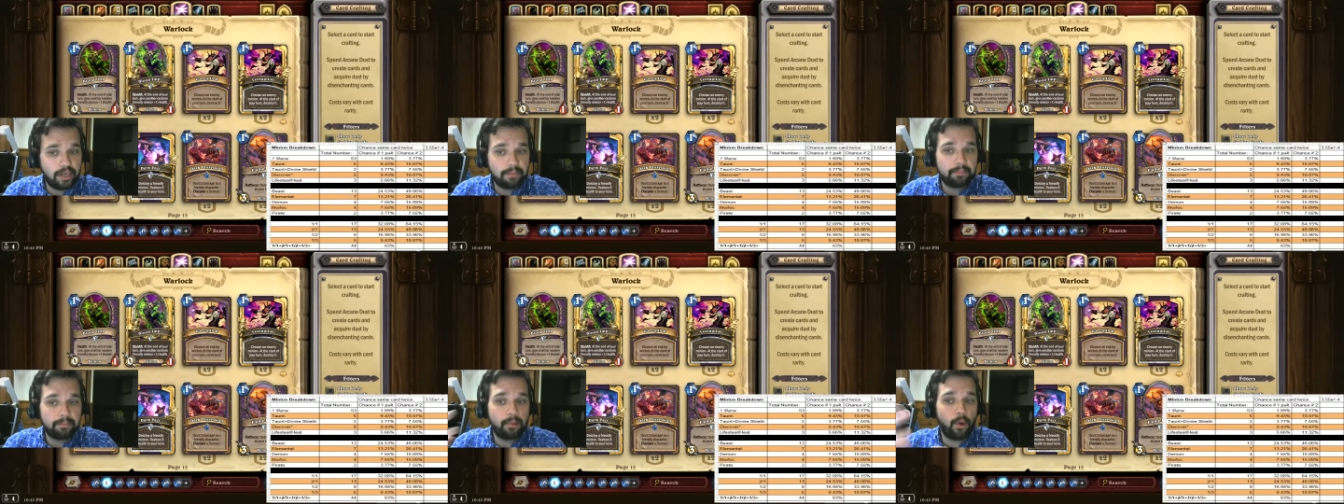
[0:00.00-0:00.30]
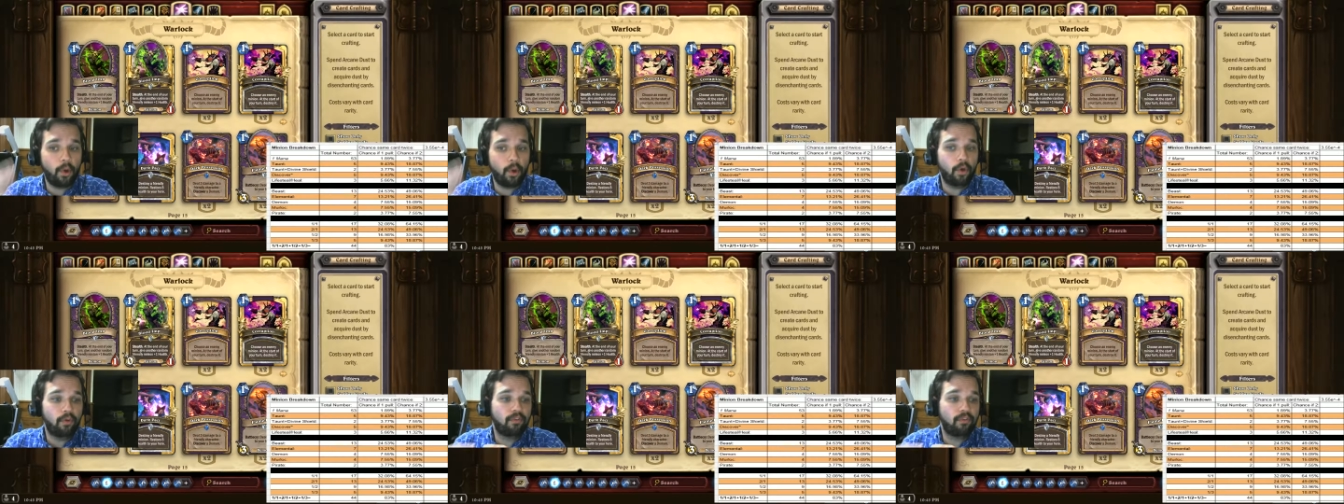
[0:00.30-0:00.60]

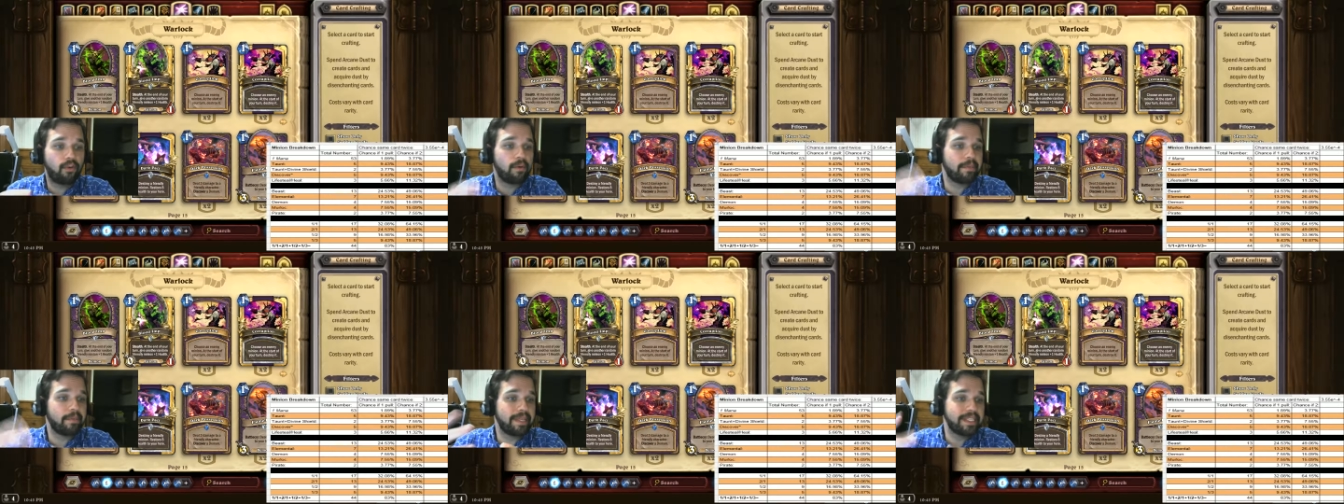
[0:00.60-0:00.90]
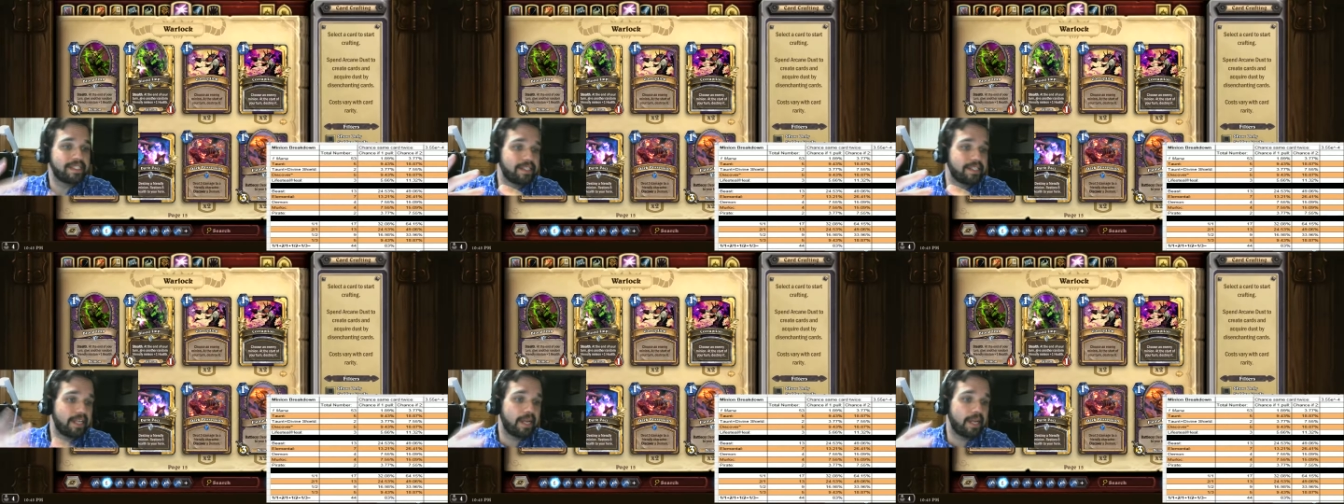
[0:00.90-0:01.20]
pull from this
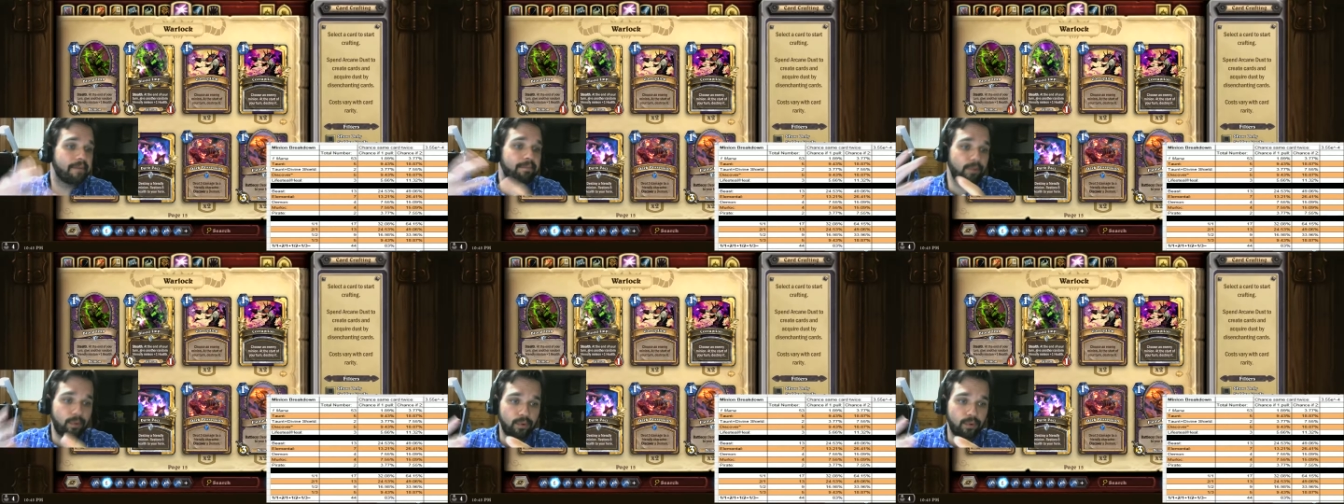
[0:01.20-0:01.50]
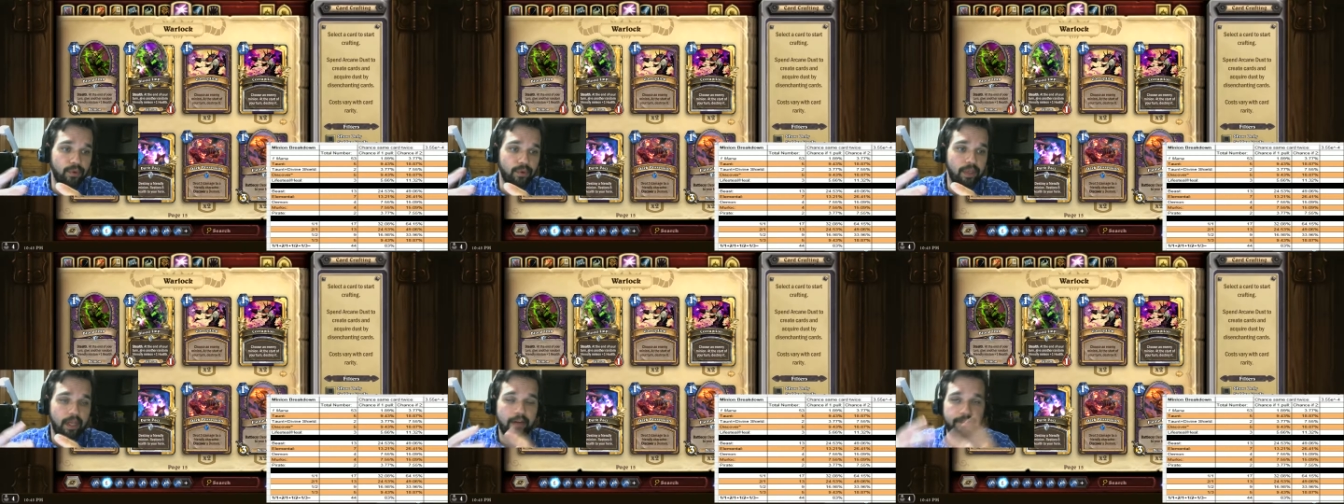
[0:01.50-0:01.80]
same
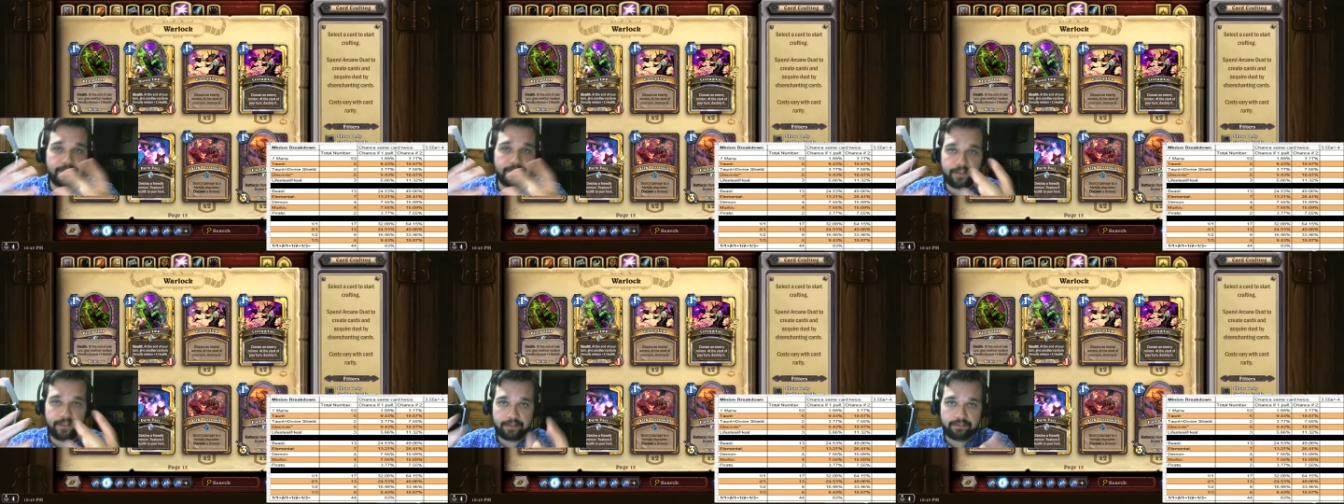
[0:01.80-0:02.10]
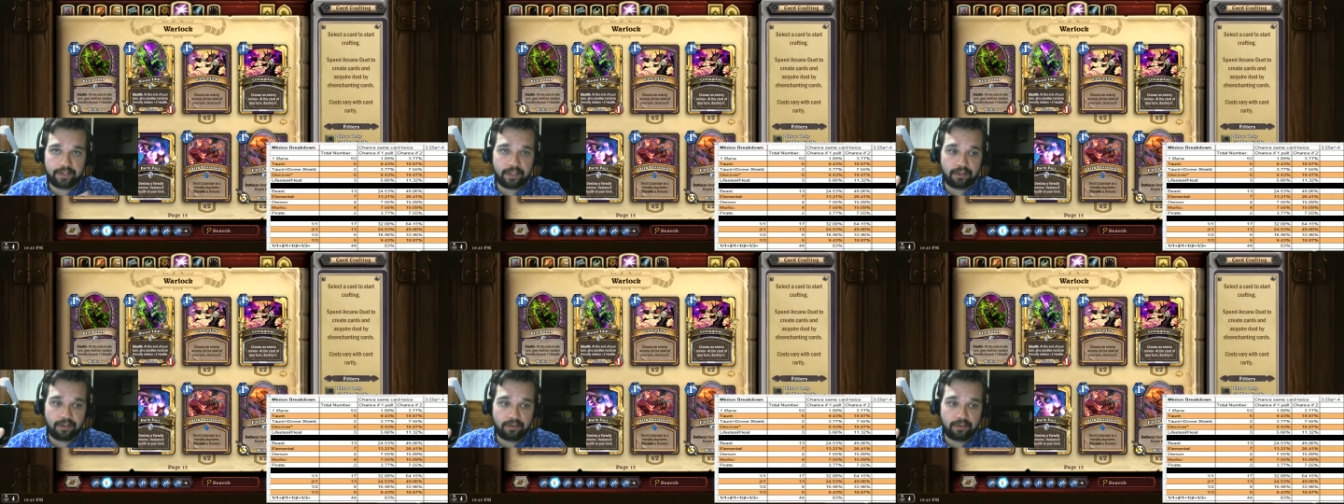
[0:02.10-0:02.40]
pool of
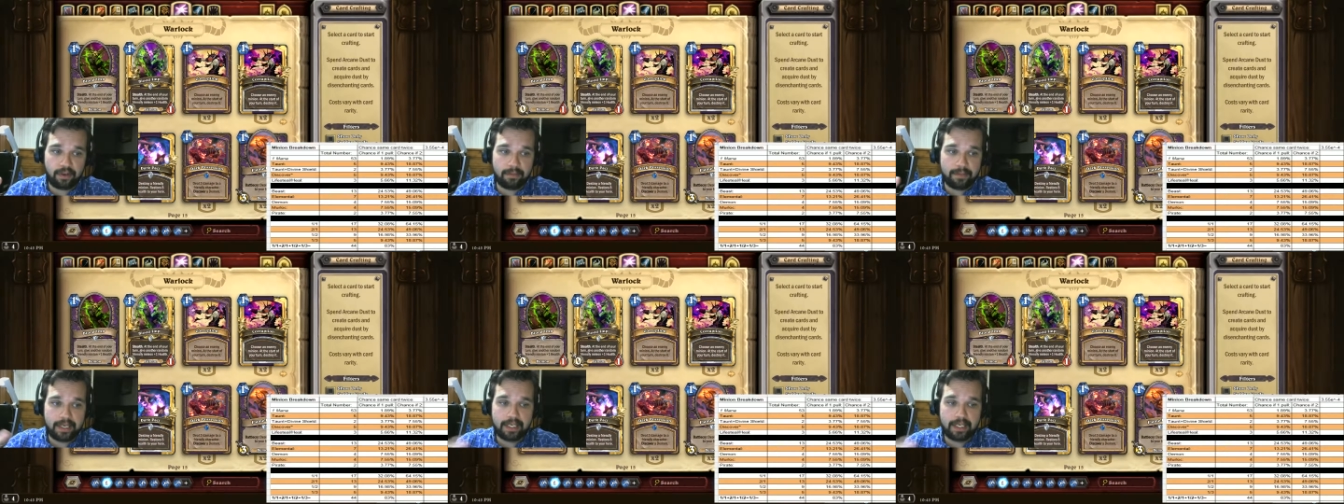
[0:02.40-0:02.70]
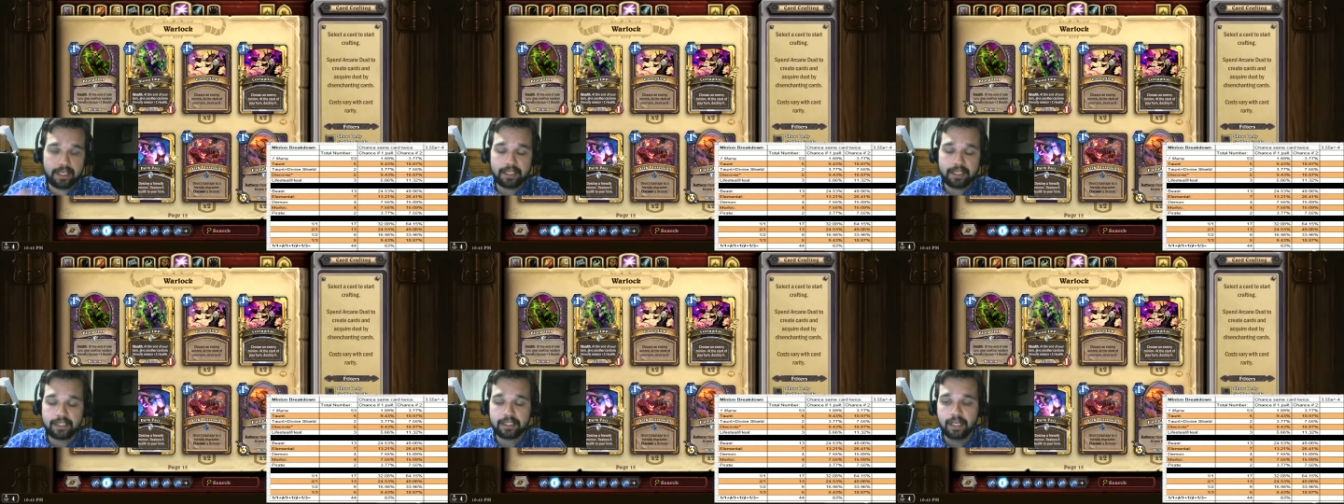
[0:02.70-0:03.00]
53
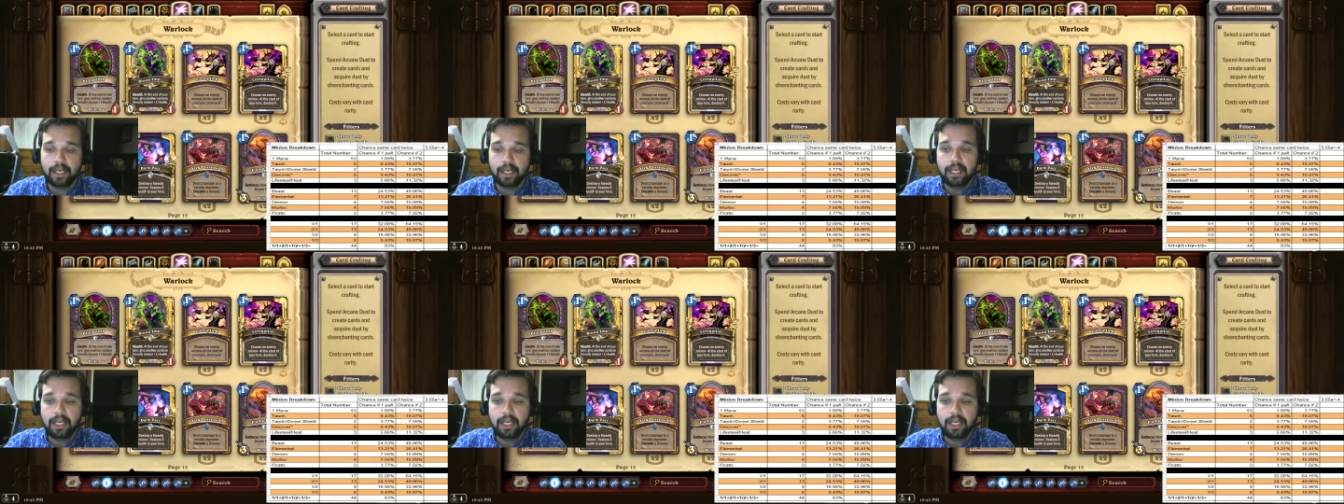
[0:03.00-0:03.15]
minions.